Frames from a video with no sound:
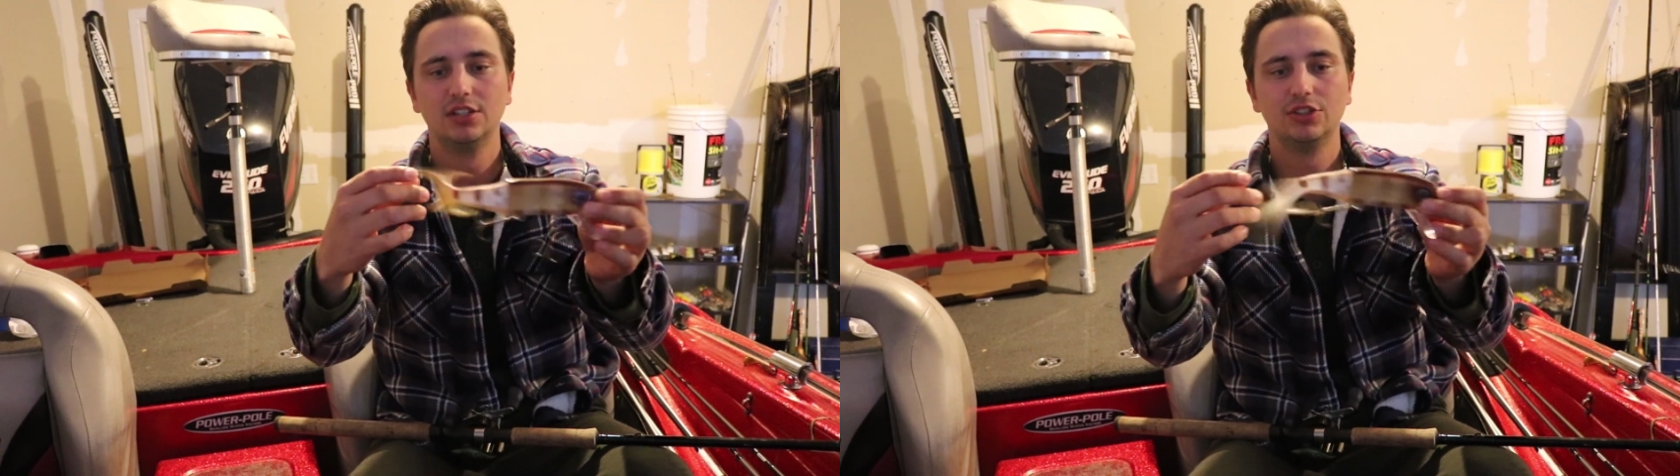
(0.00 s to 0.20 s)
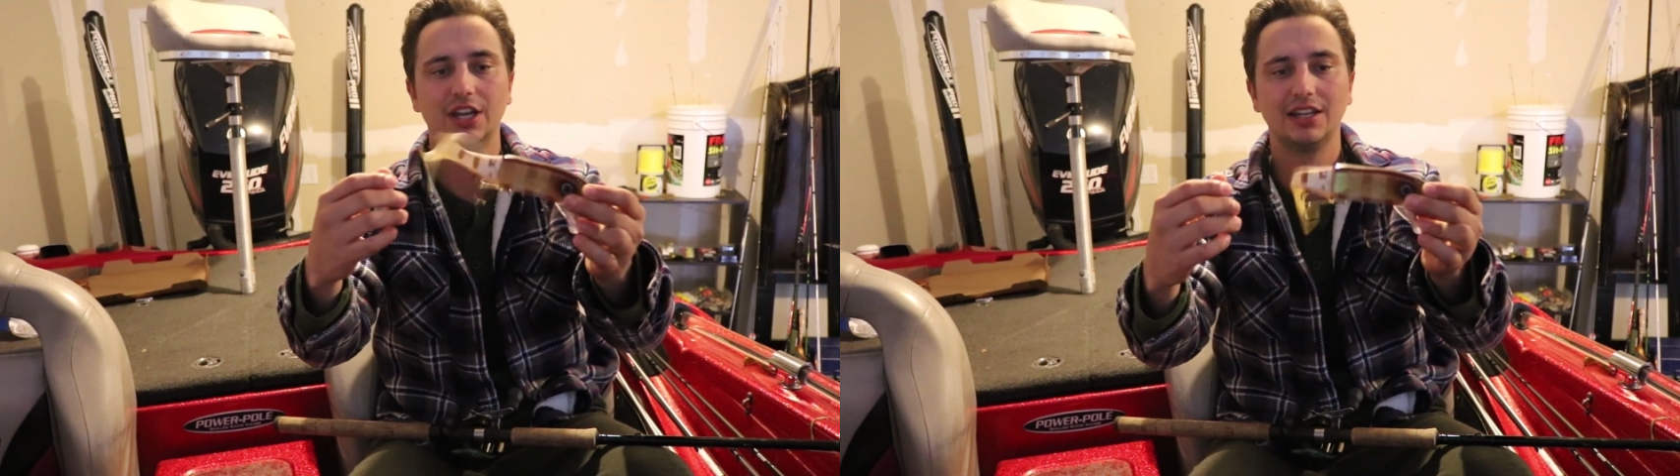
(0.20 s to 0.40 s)

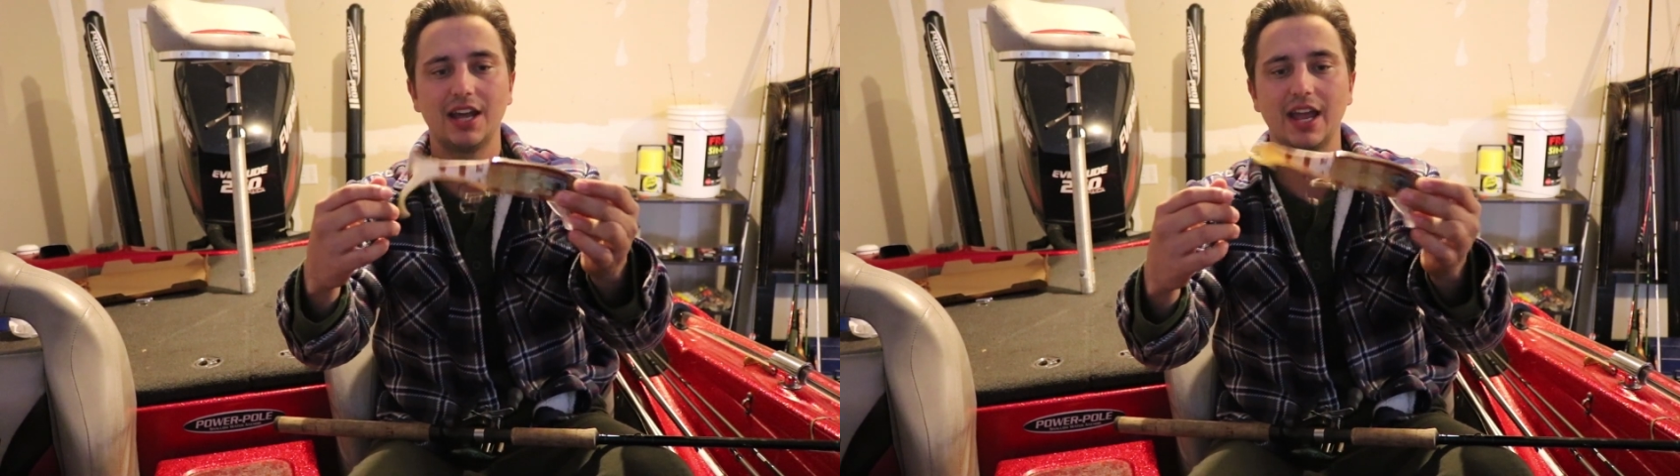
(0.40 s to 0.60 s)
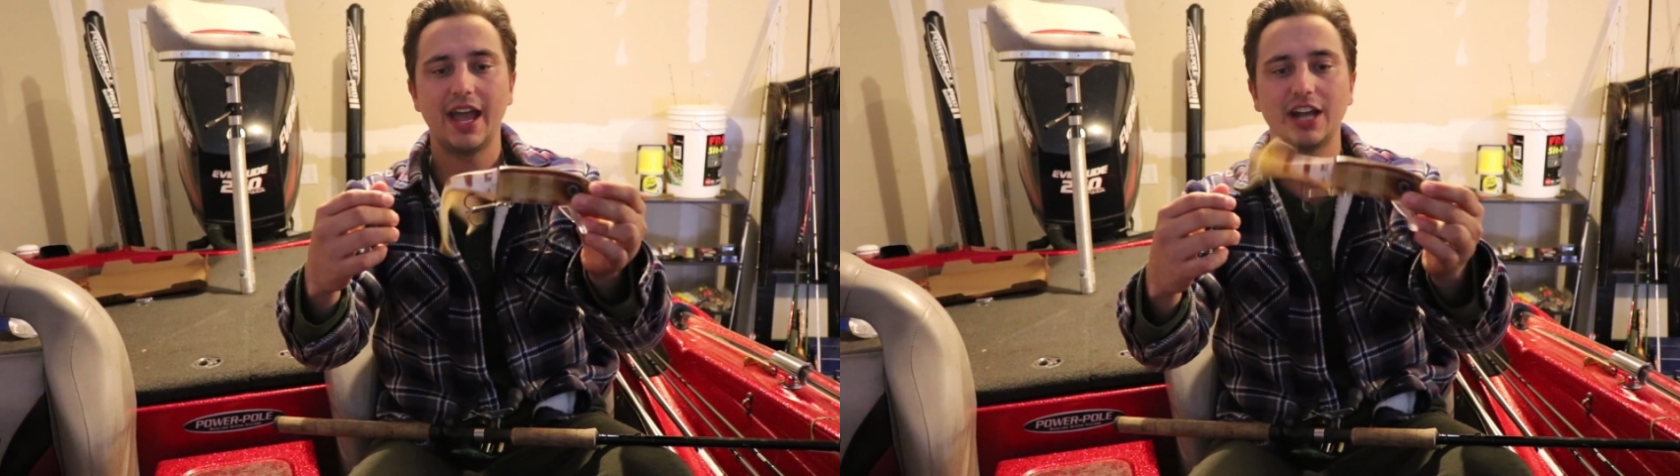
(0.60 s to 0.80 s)
so you get a
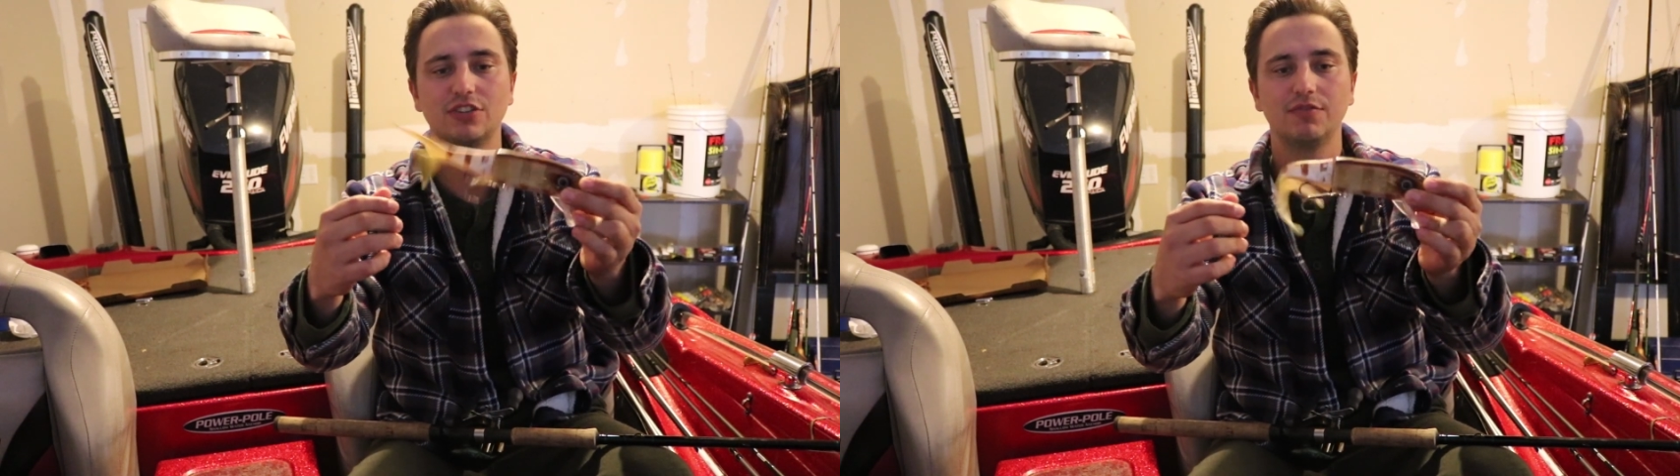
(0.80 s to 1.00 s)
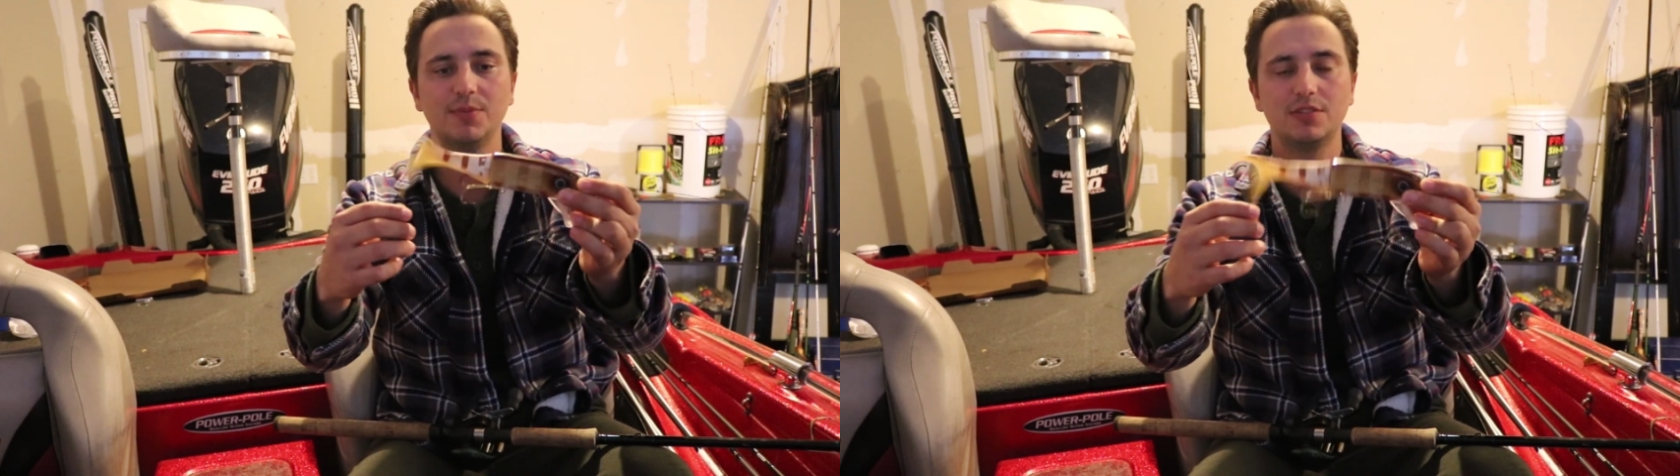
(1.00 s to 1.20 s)
lot of
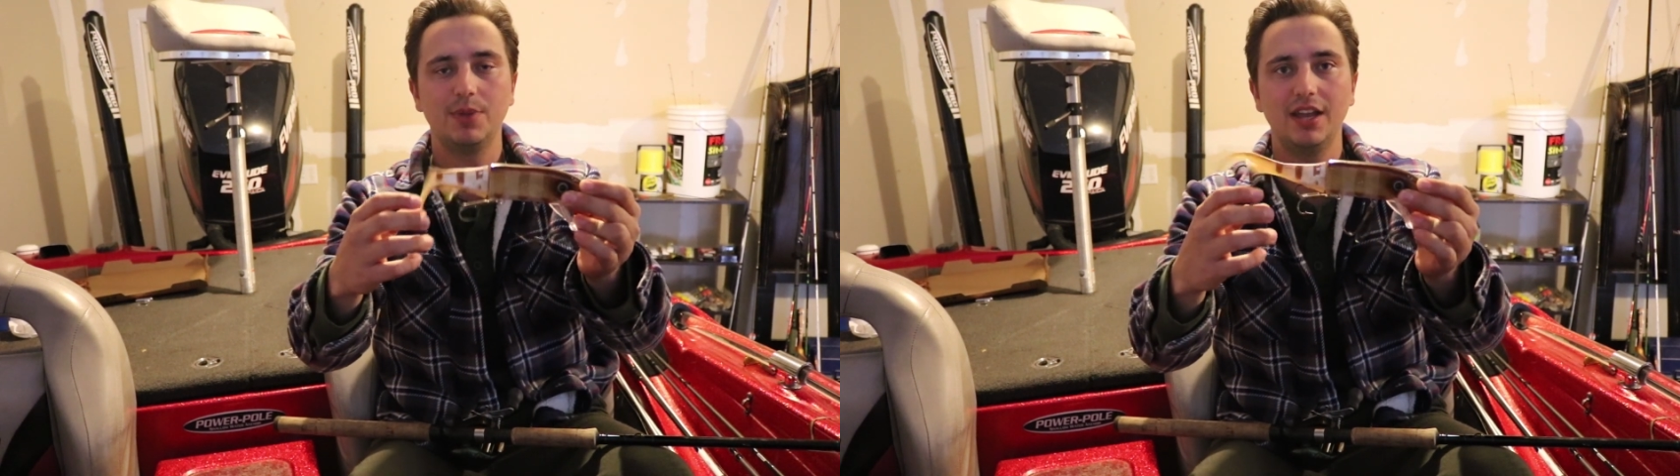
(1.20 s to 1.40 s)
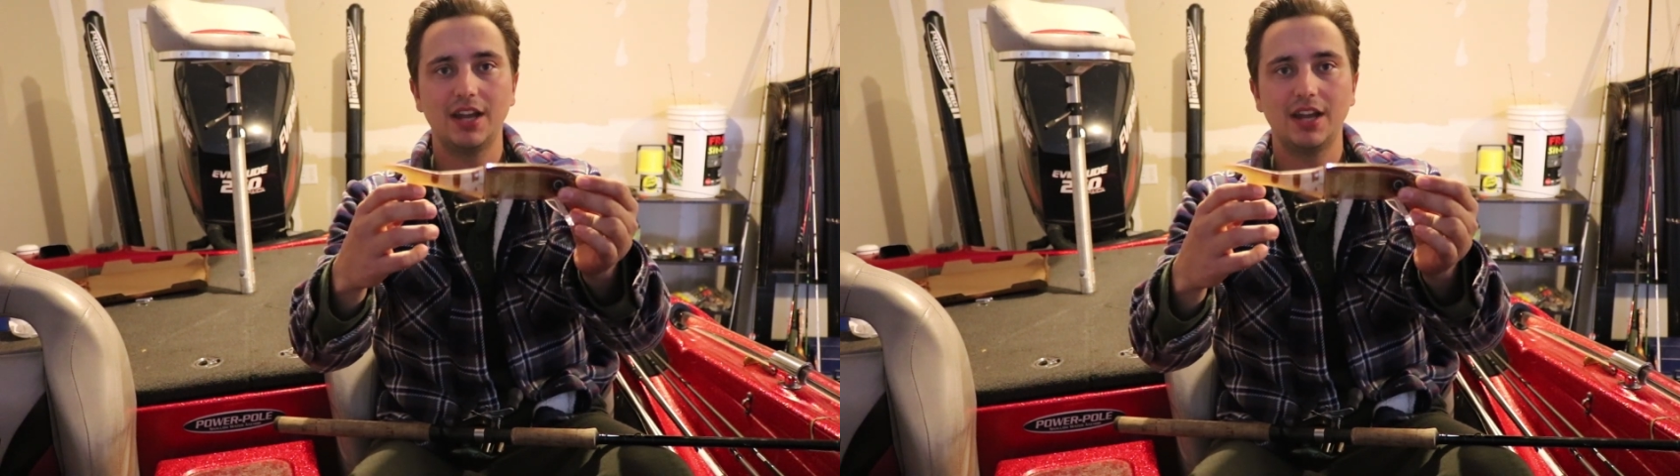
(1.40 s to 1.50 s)
action from this bait,